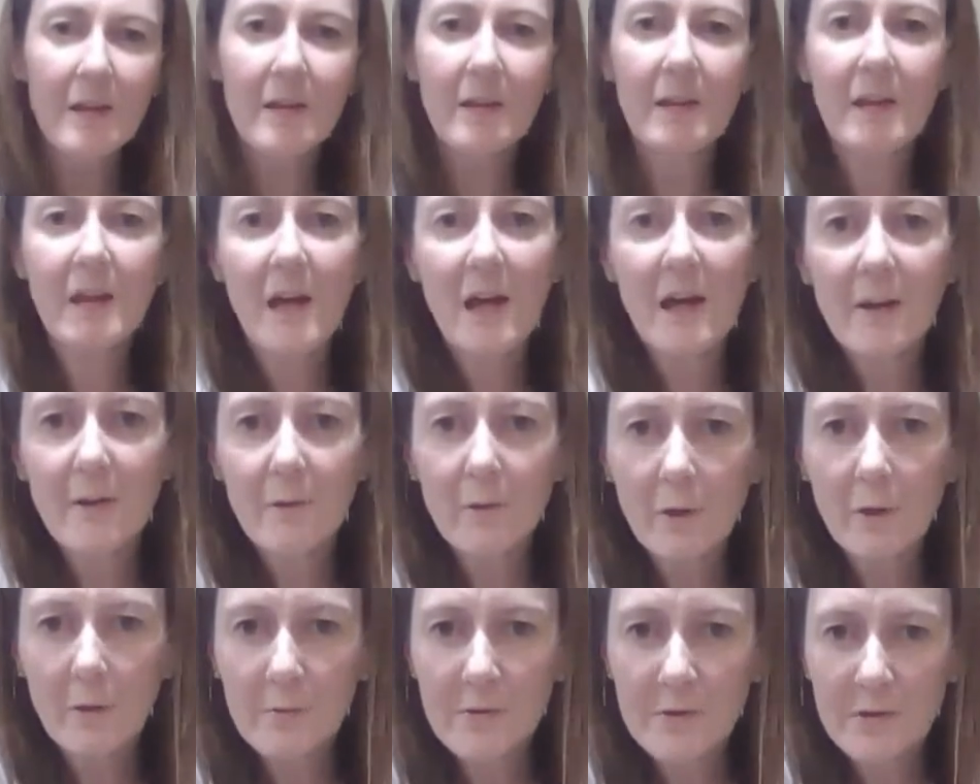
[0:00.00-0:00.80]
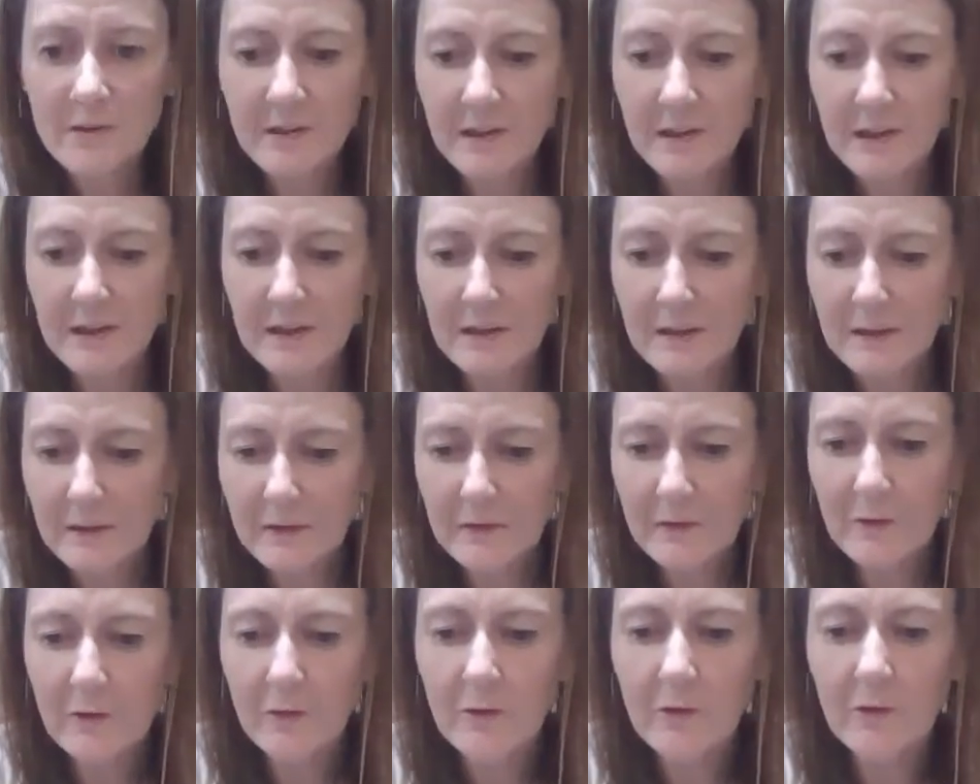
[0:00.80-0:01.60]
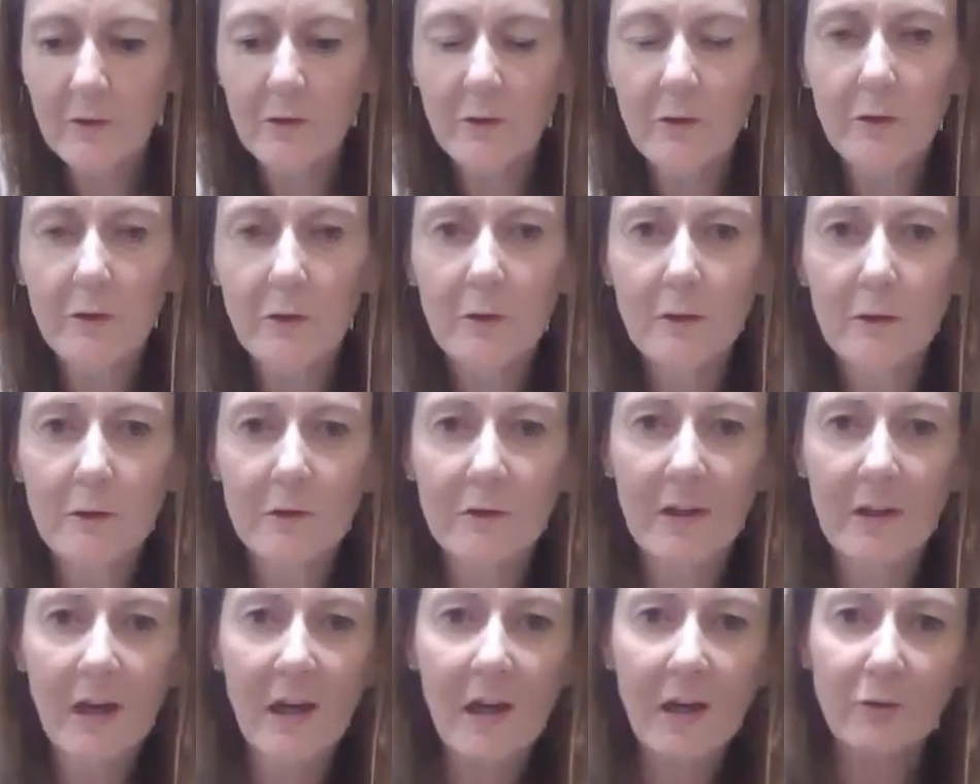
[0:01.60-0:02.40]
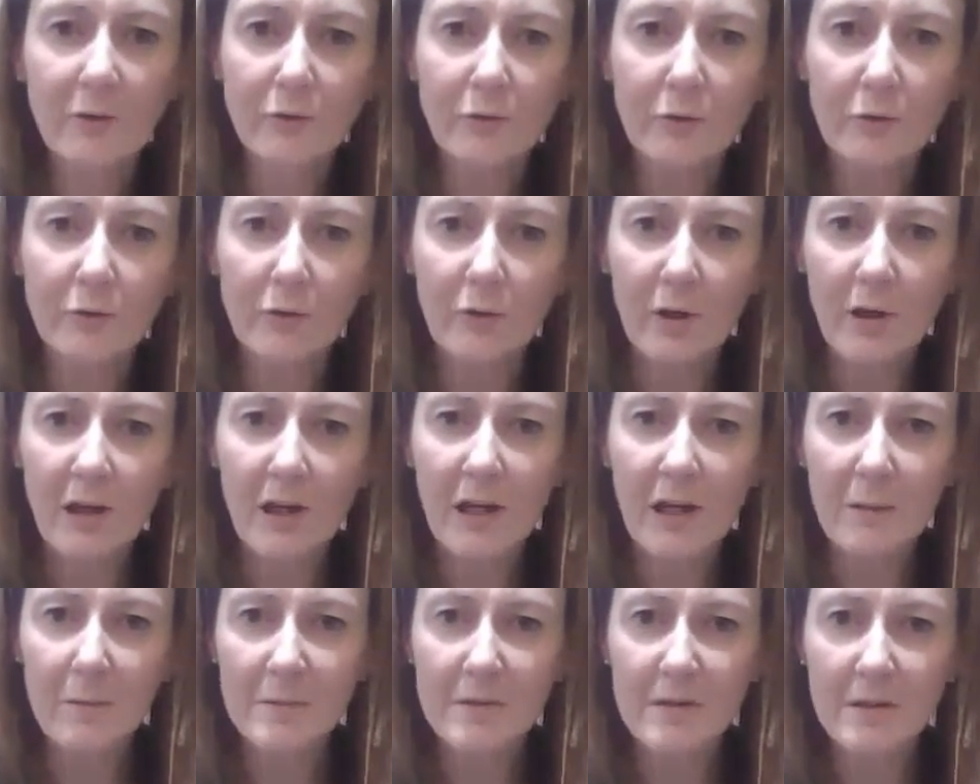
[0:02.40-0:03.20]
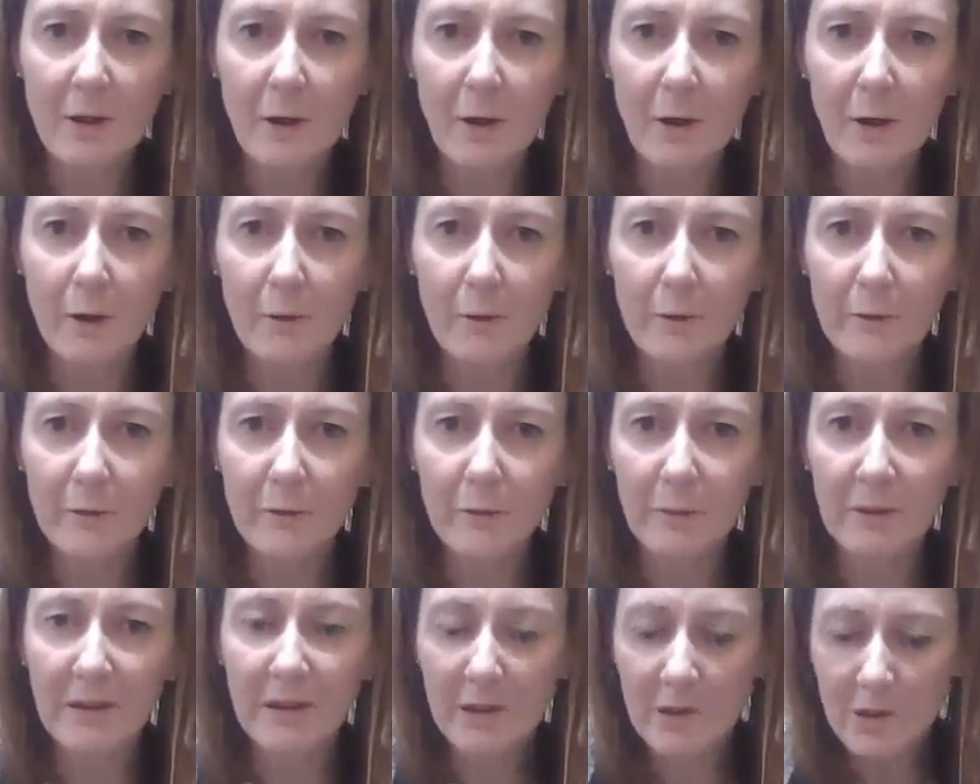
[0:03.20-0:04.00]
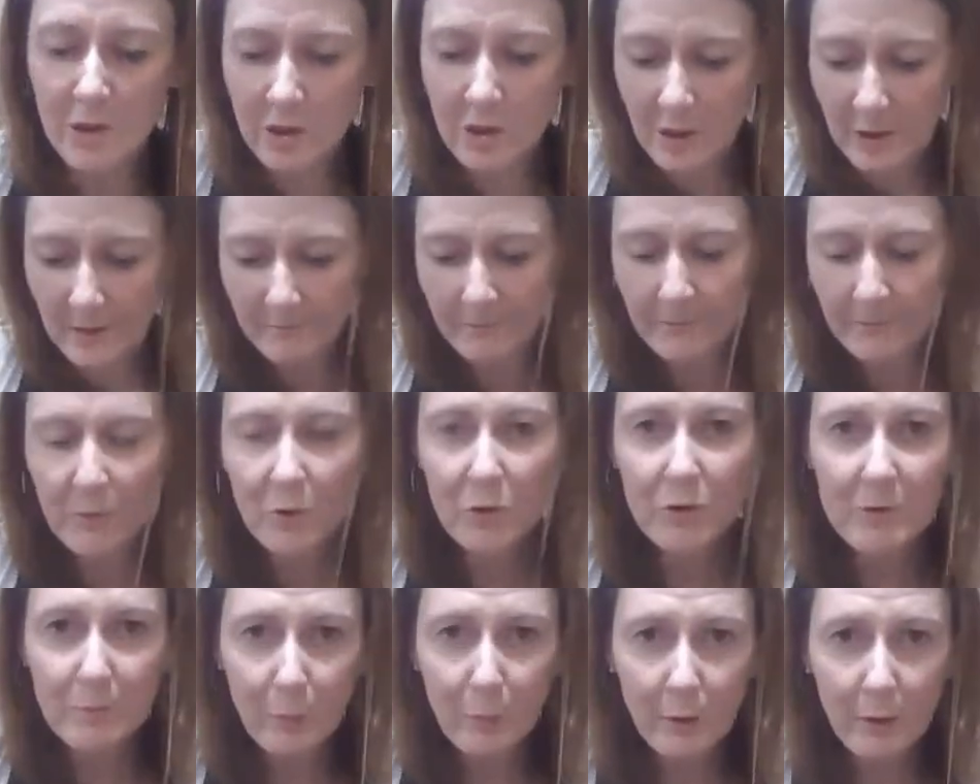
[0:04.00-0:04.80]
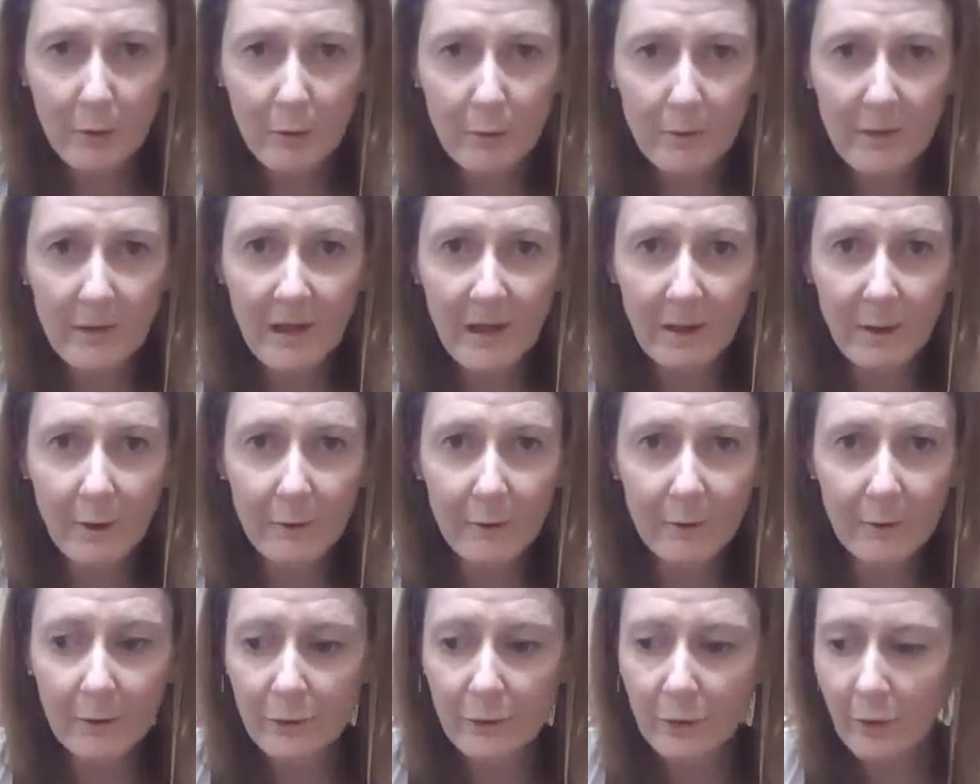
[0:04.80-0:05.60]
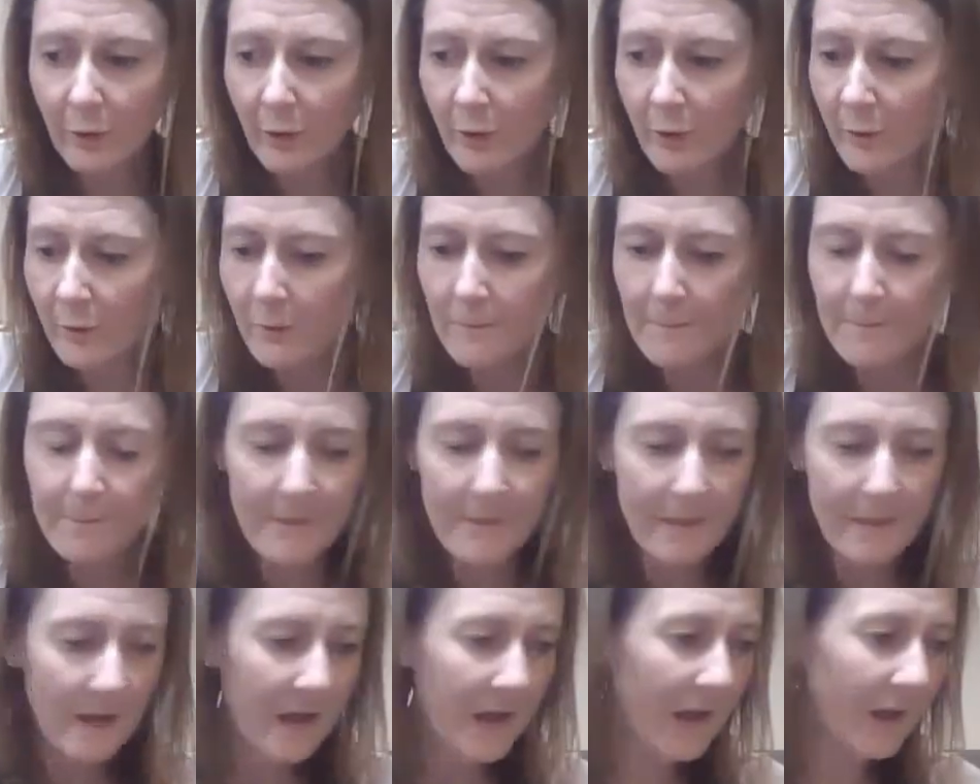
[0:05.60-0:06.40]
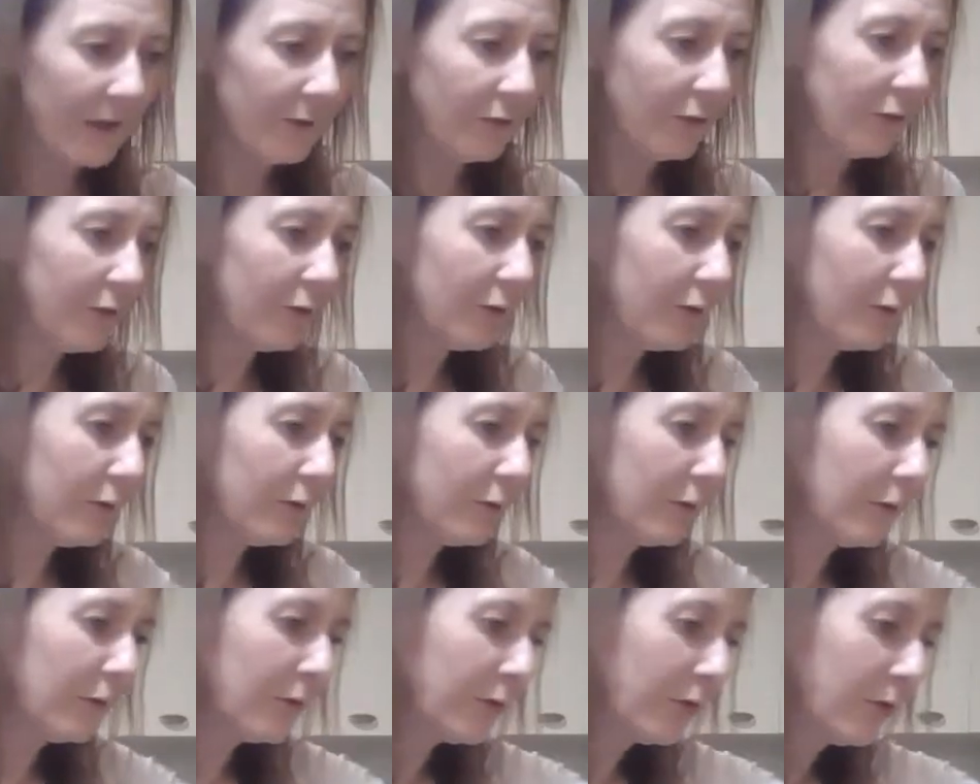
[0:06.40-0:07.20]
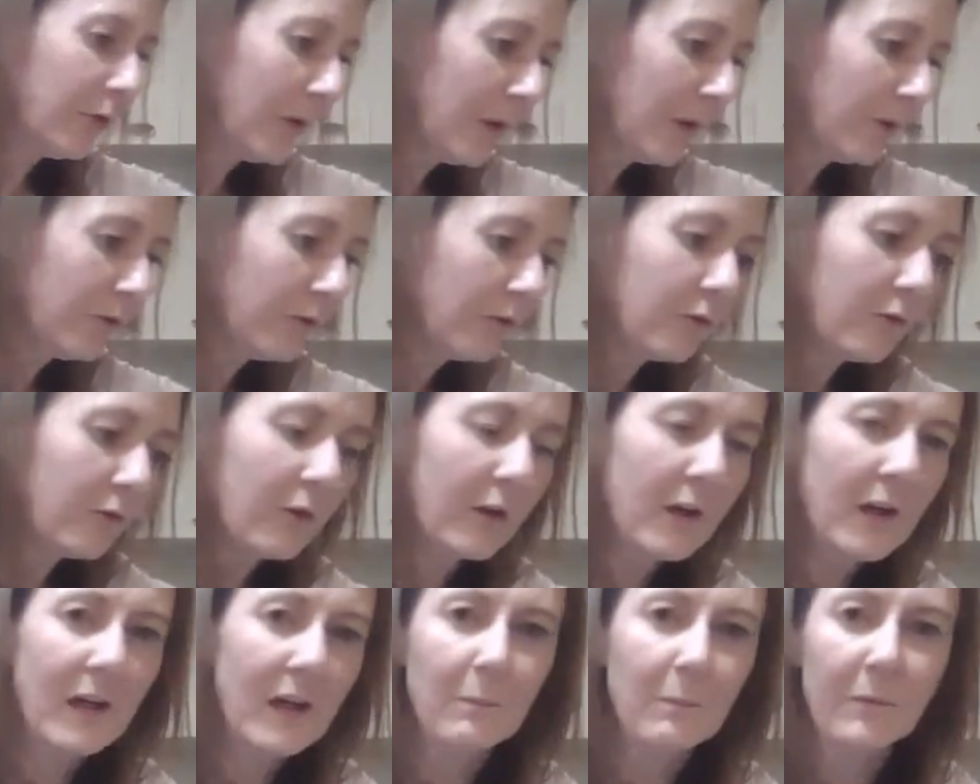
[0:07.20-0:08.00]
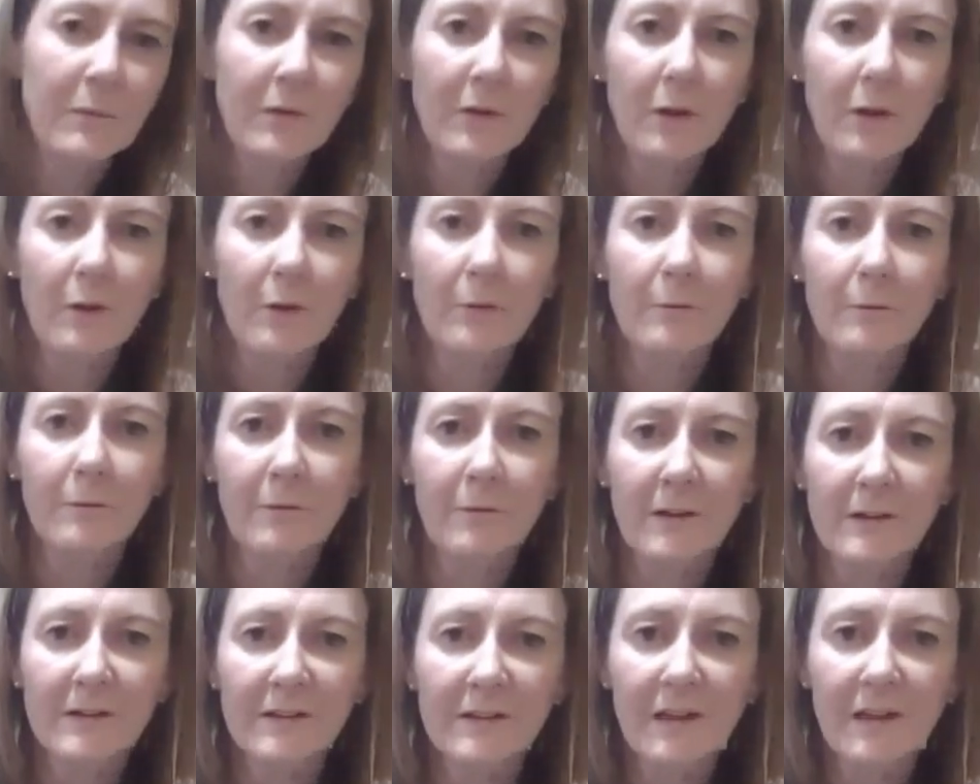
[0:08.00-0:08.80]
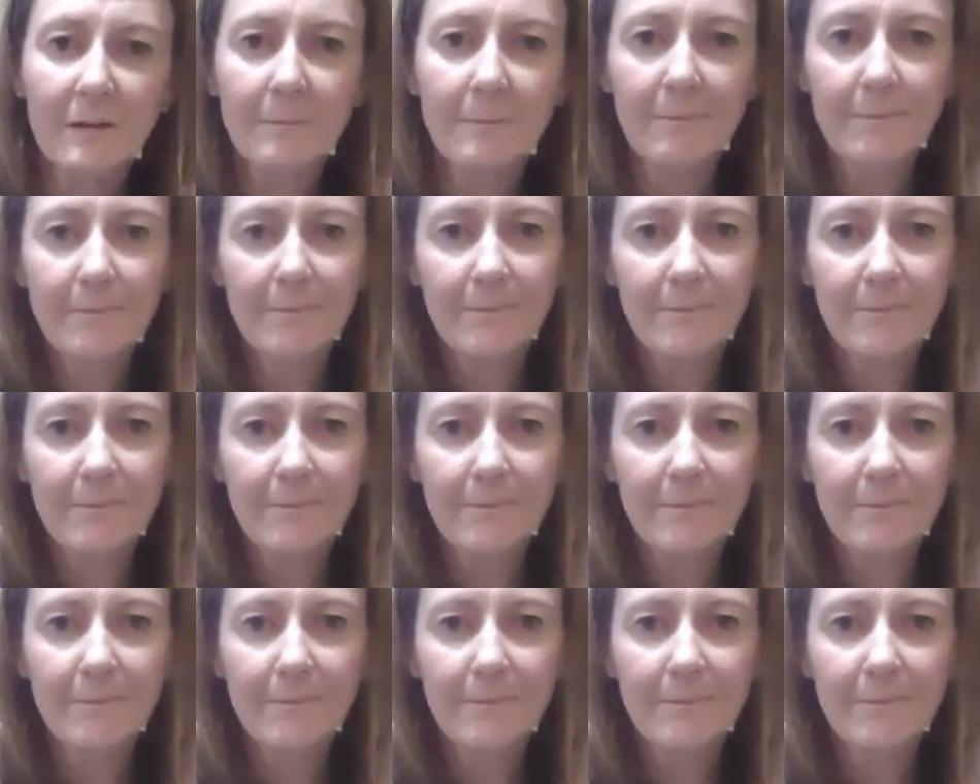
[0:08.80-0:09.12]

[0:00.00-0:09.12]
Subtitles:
The other option is you can use 100 grams of spinach. You sprinkle that on the dough, and you use 200 grams of feta,